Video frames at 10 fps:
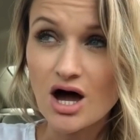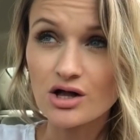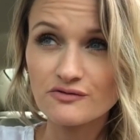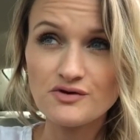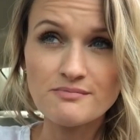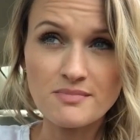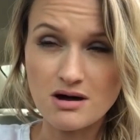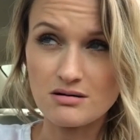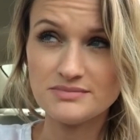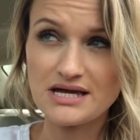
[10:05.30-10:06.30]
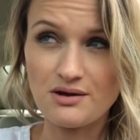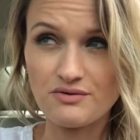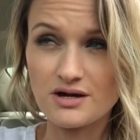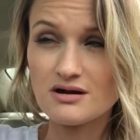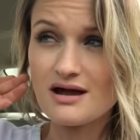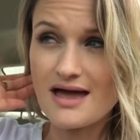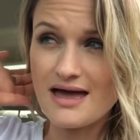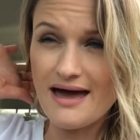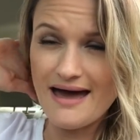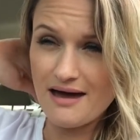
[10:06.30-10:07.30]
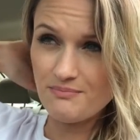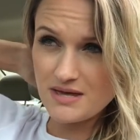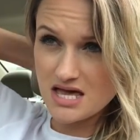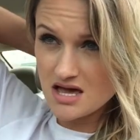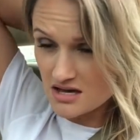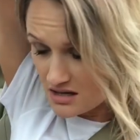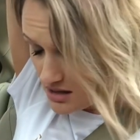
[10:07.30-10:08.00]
all of you moms out there, a happy